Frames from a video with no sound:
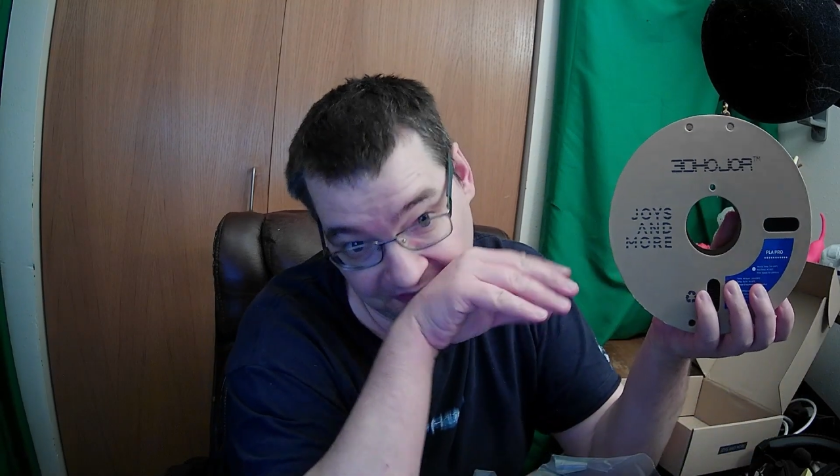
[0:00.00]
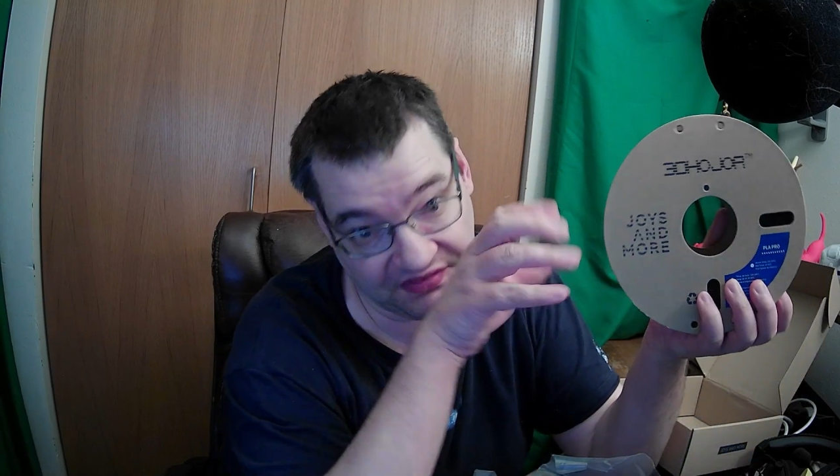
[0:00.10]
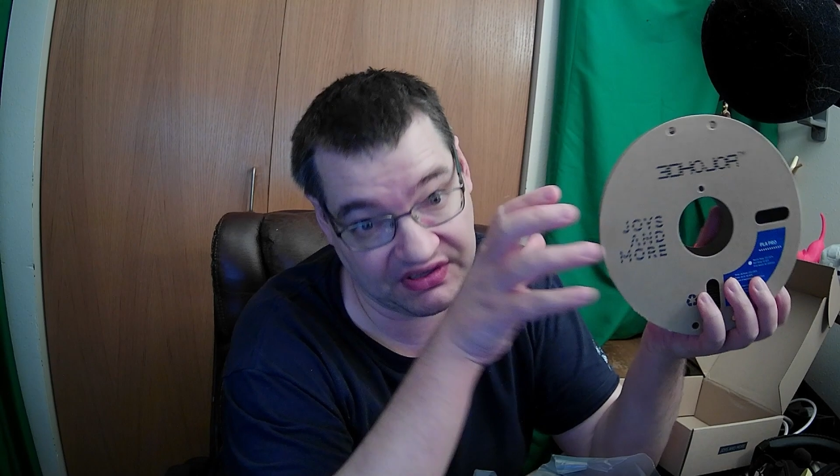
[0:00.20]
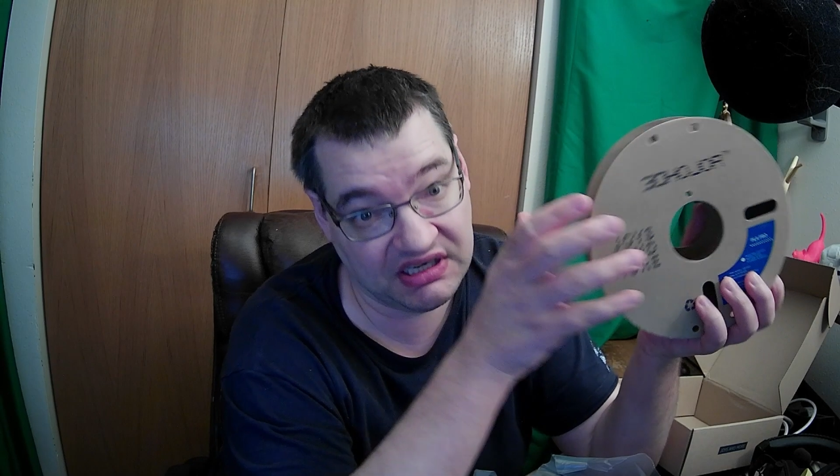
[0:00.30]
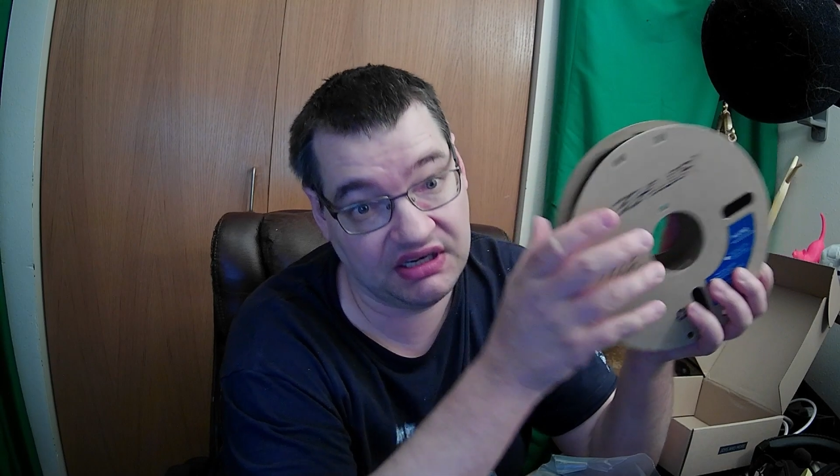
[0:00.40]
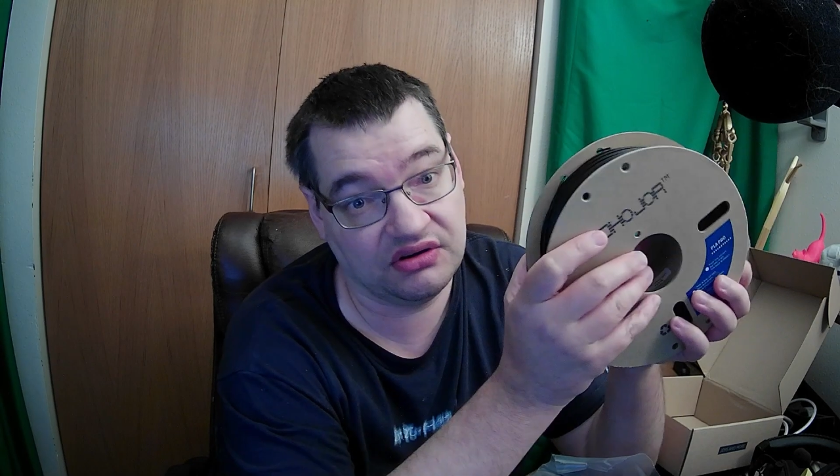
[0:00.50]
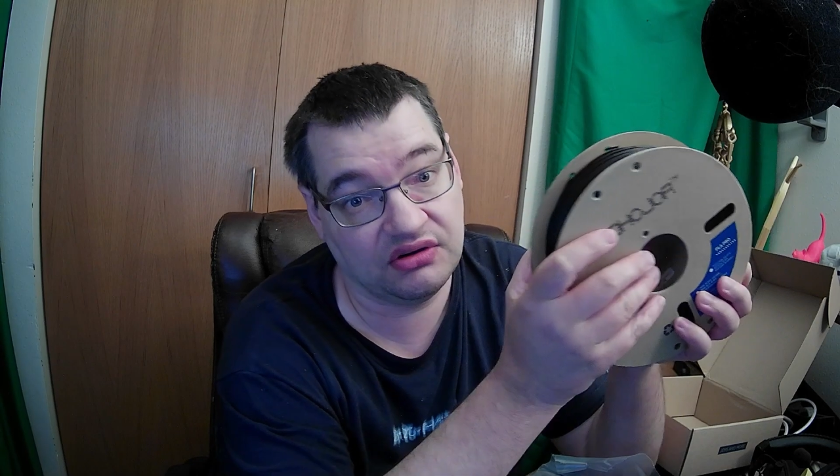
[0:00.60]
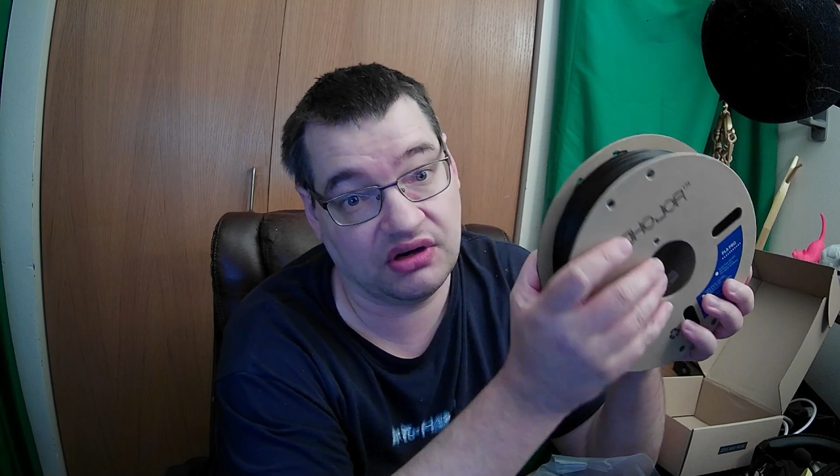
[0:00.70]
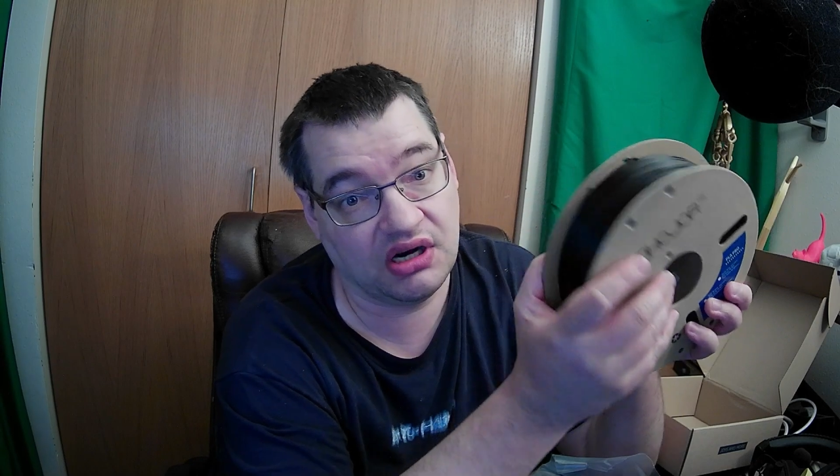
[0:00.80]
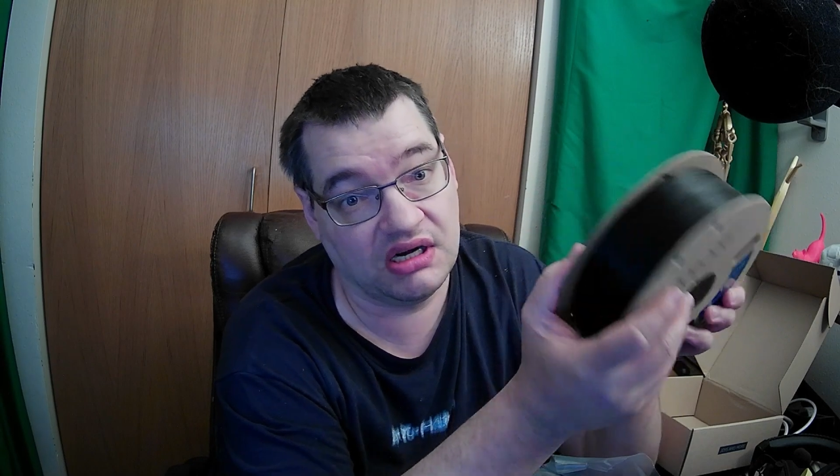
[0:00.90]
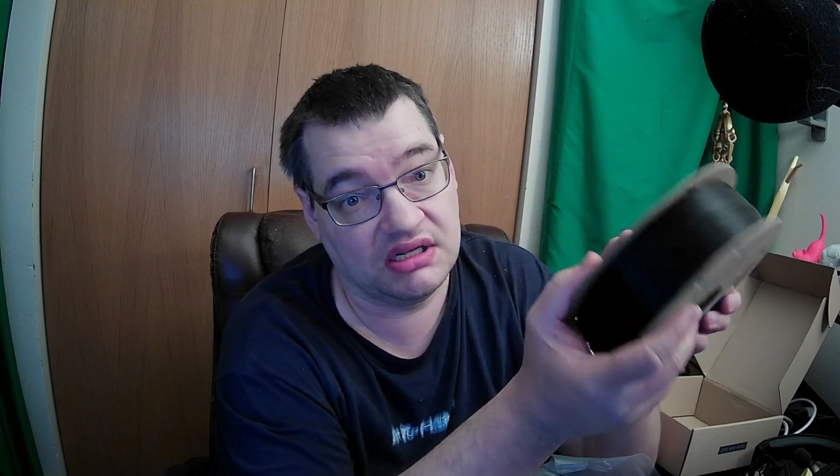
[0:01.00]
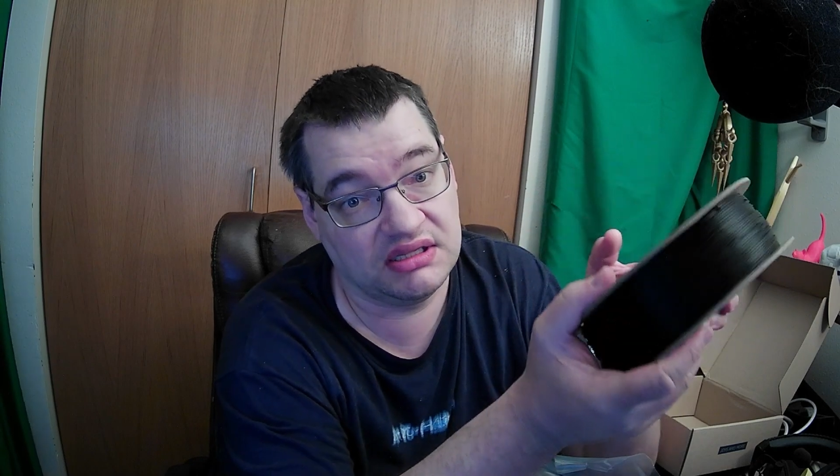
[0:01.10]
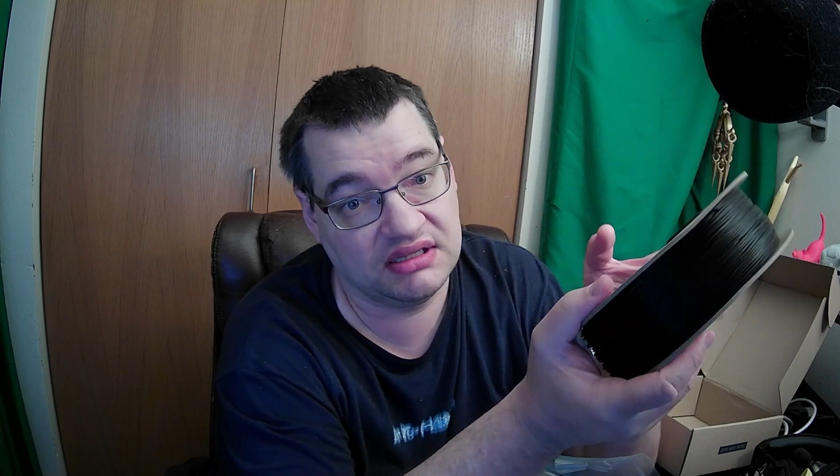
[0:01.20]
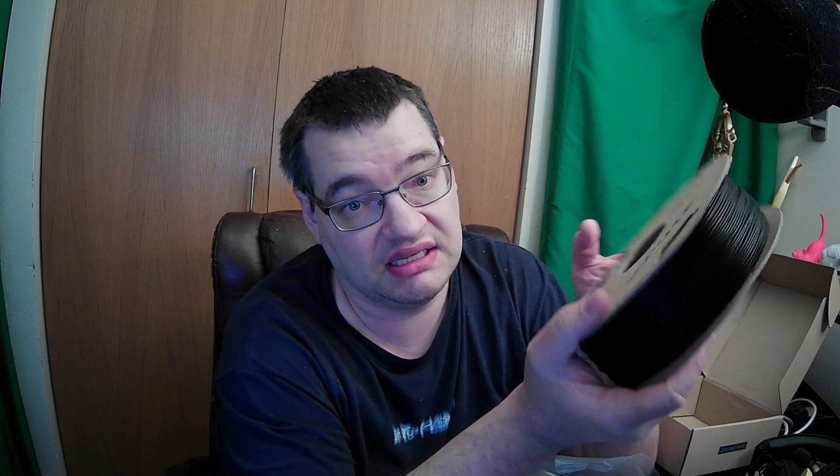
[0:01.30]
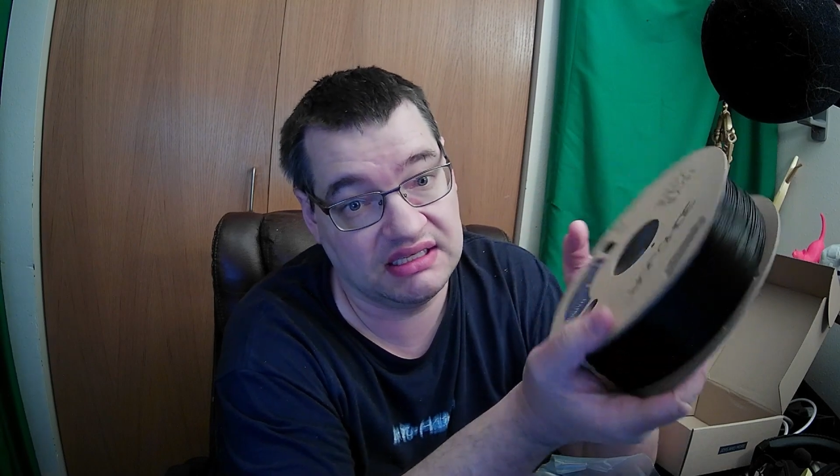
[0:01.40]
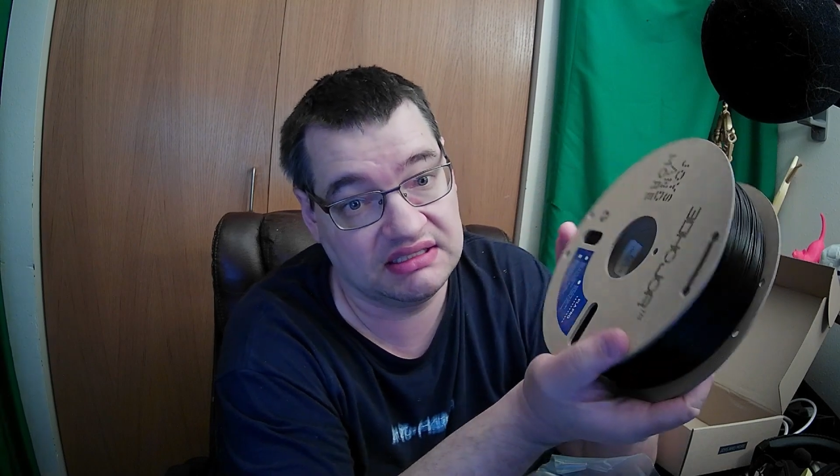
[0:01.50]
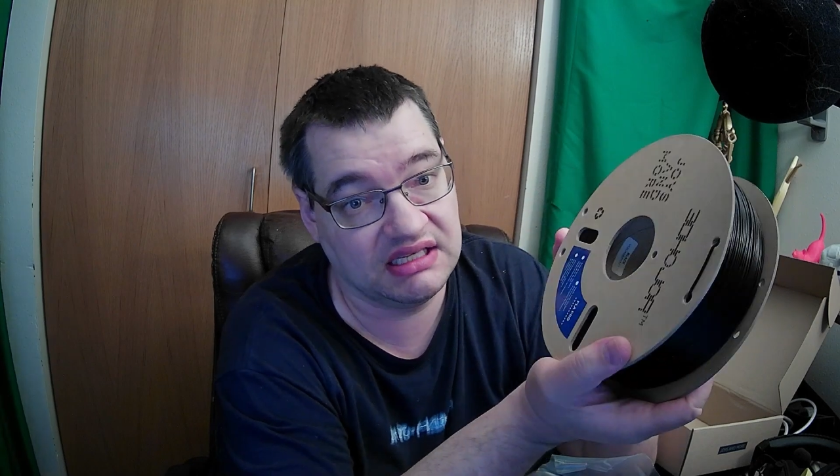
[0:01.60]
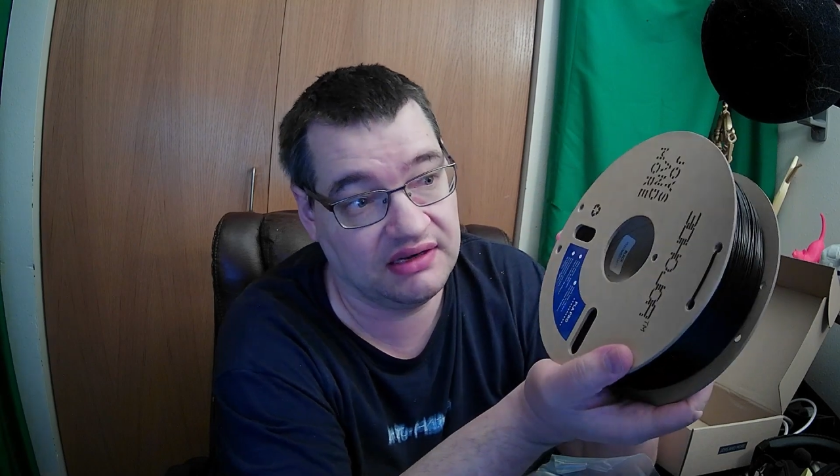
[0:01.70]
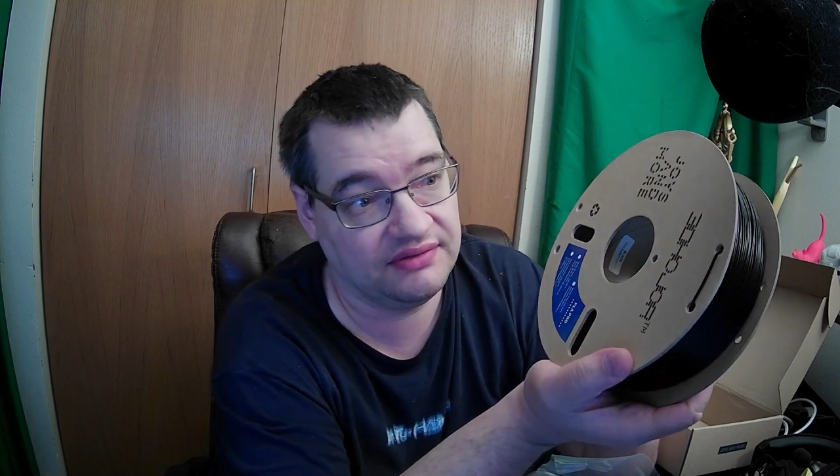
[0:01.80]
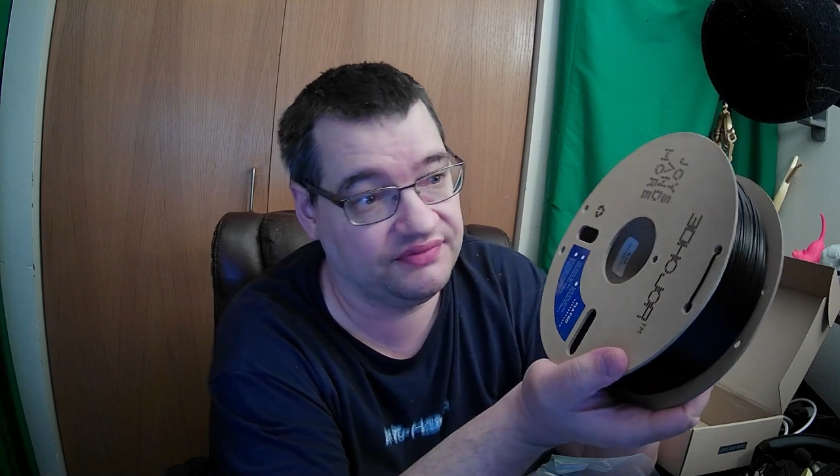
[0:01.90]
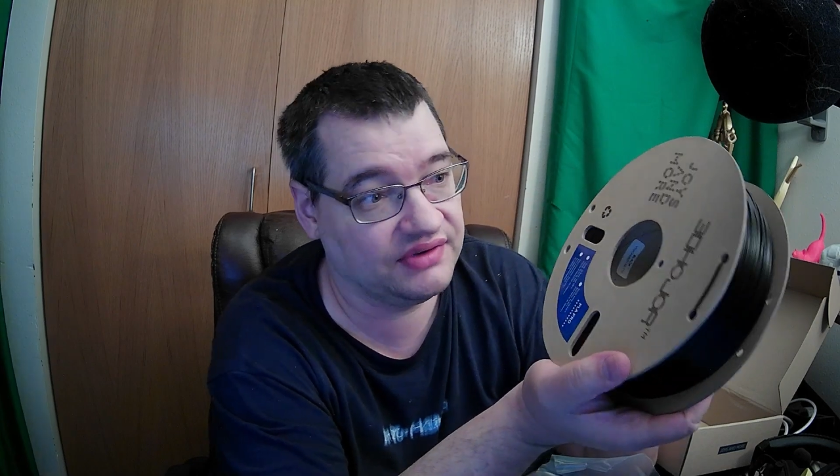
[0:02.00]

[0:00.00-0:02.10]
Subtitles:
video on this stuff.